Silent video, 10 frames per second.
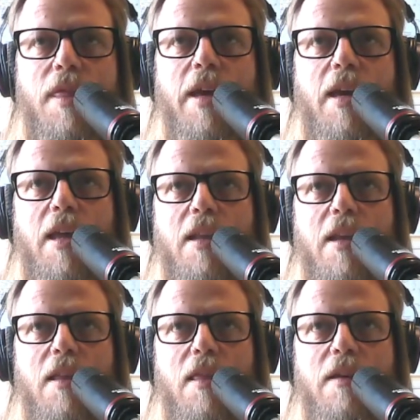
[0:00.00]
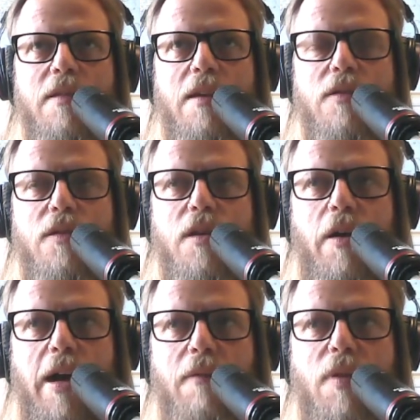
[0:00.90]
think in this sense,
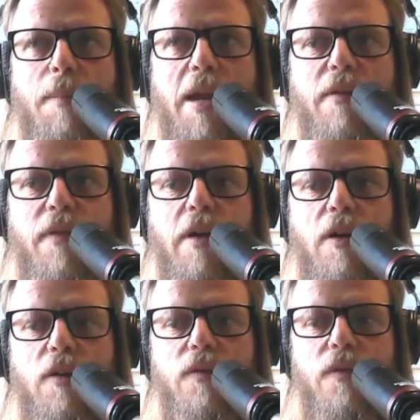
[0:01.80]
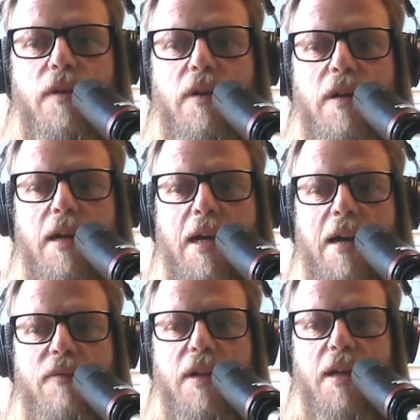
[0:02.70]
I have the benefit of
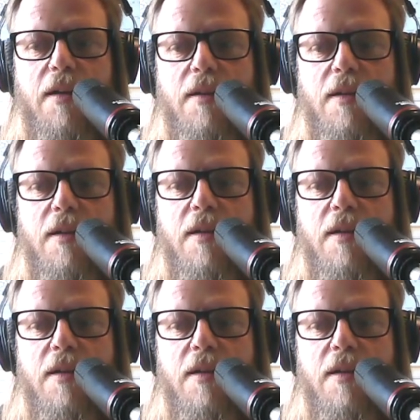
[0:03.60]
having